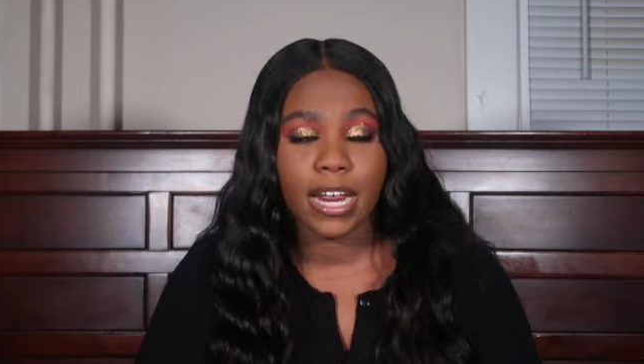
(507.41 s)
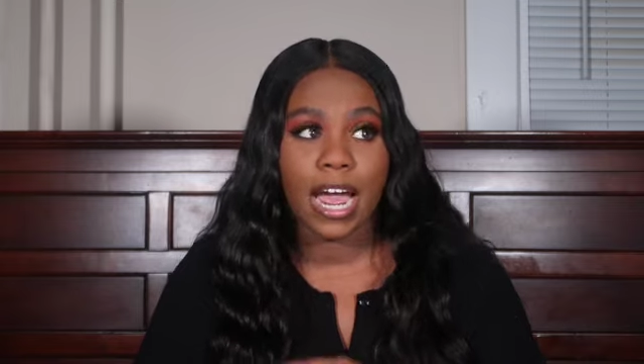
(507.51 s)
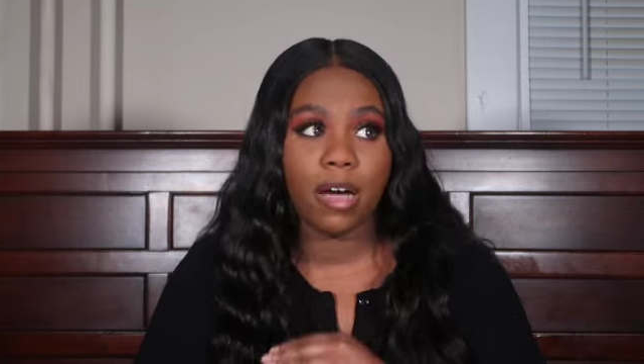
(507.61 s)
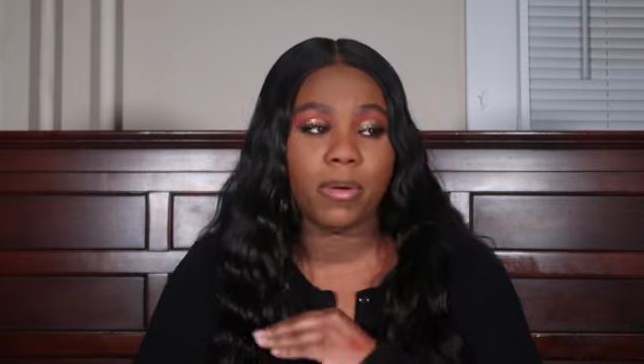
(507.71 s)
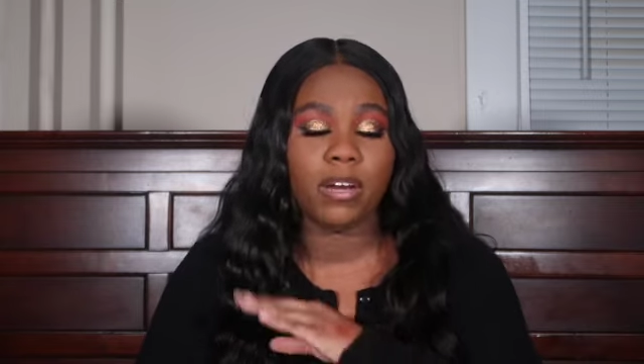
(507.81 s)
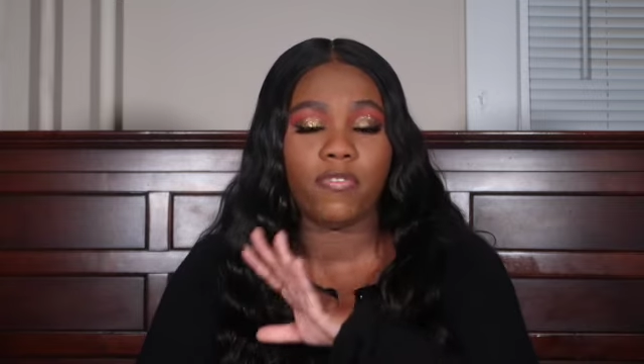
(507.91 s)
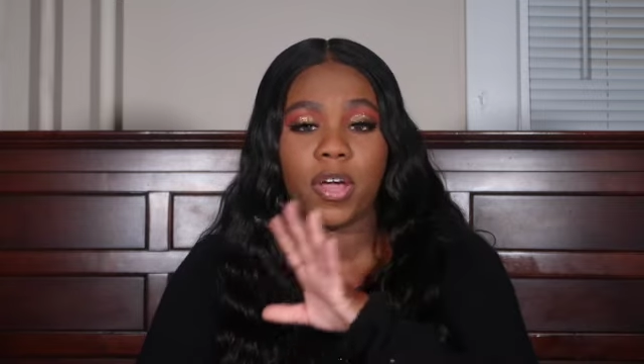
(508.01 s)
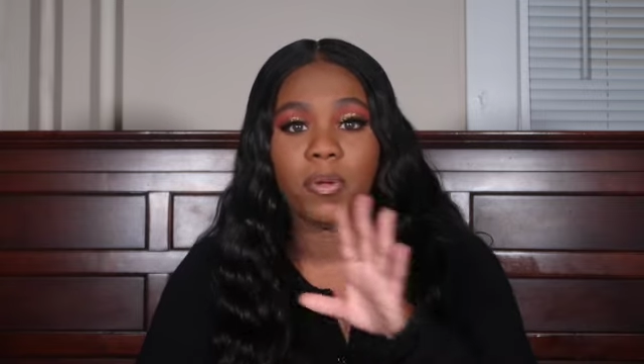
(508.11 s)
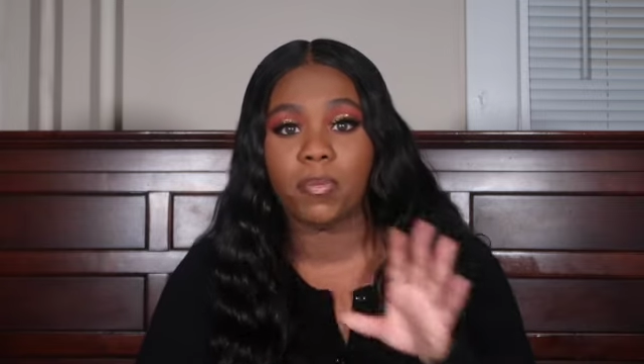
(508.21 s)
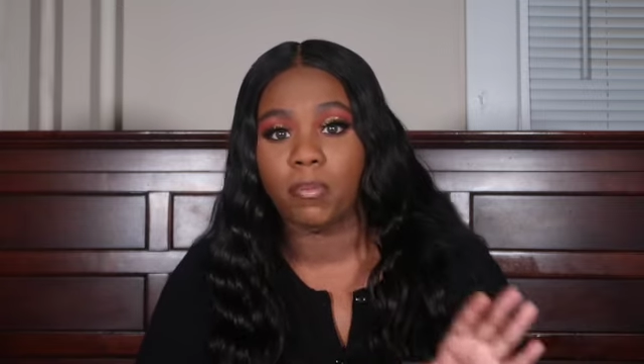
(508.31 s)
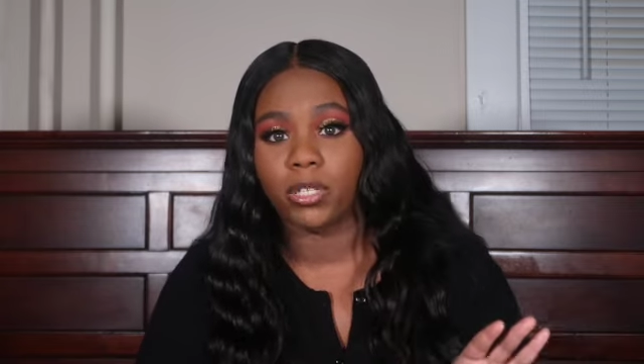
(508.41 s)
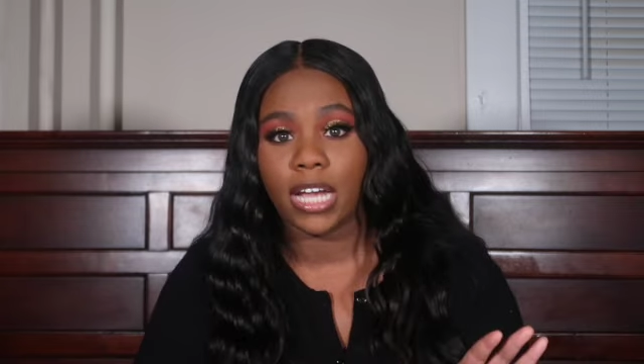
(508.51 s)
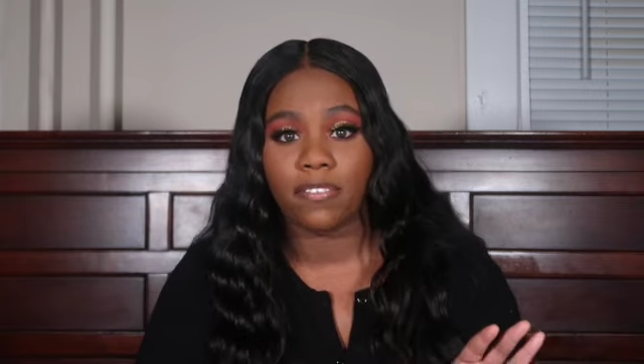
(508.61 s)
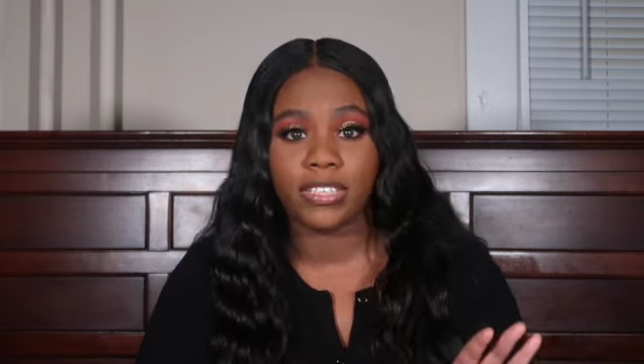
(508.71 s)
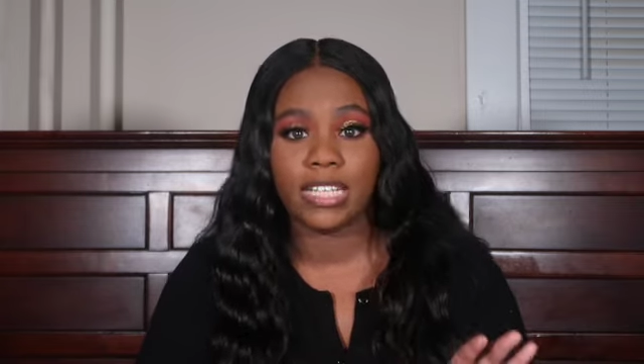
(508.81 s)
and how many family members
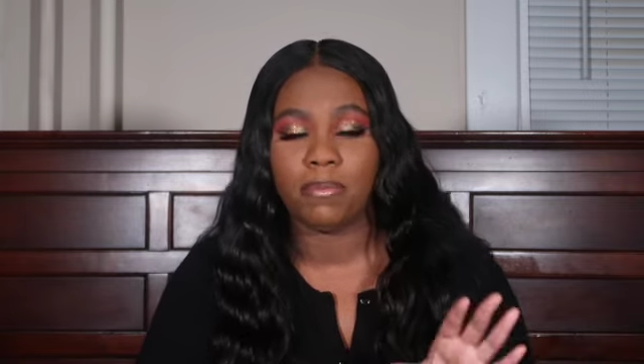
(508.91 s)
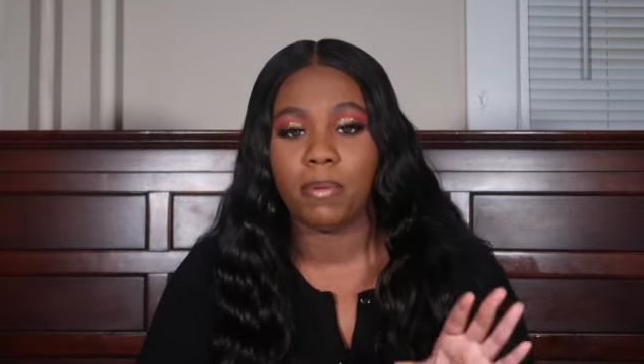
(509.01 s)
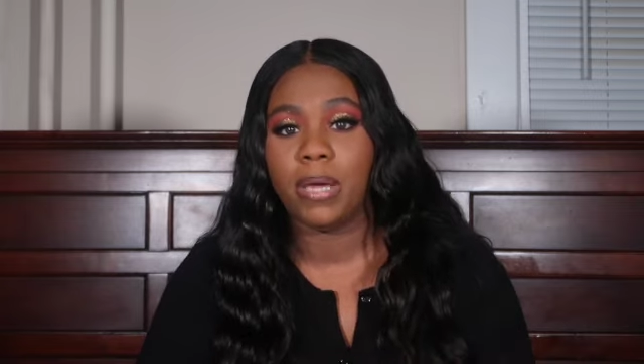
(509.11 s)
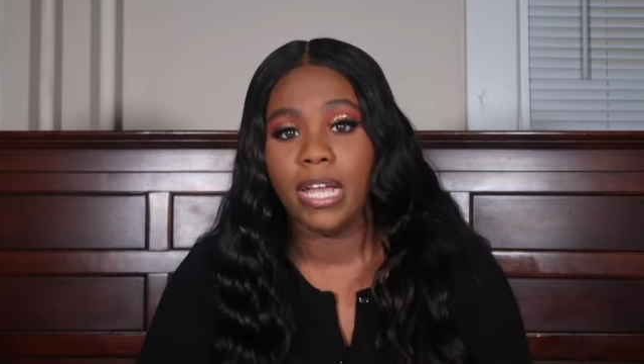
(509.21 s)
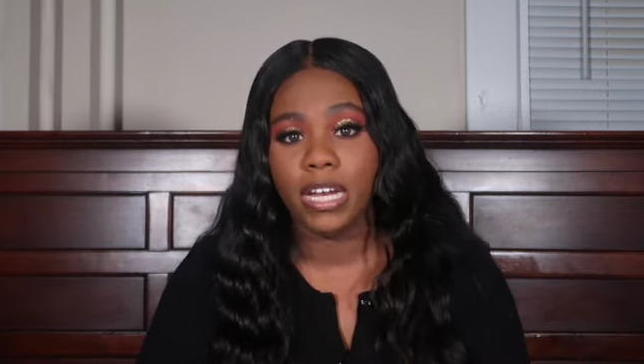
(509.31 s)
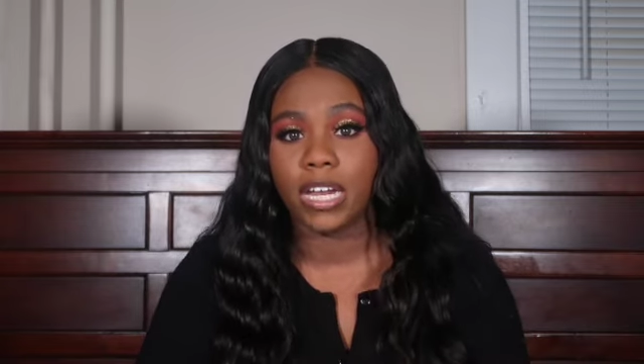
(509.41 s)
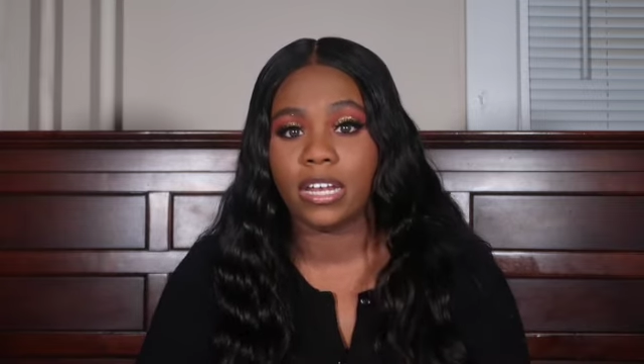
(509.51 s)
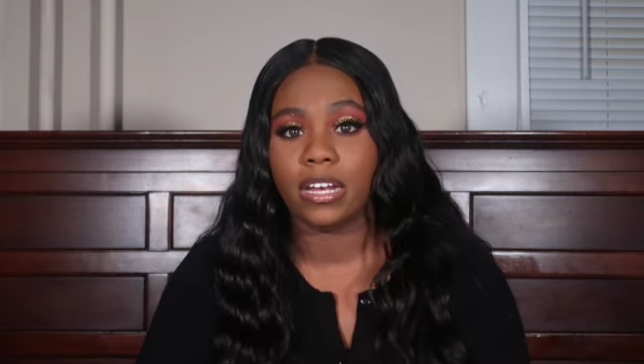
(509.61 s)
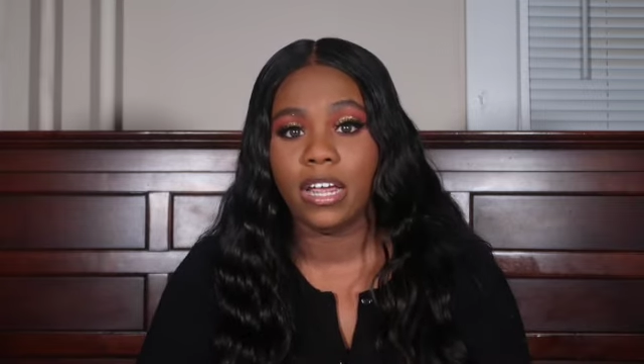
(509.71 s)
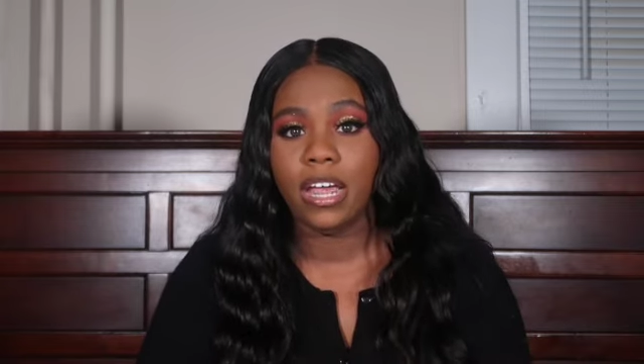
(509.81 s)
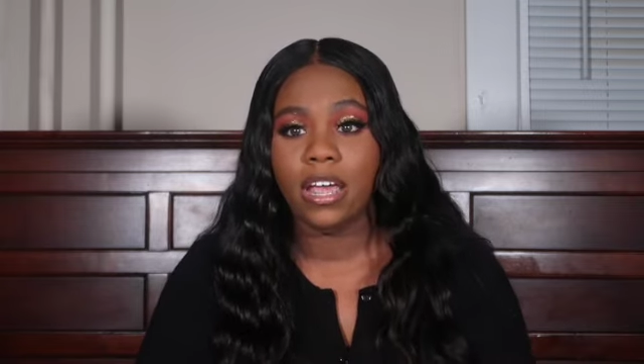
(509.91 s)
have the same opinion,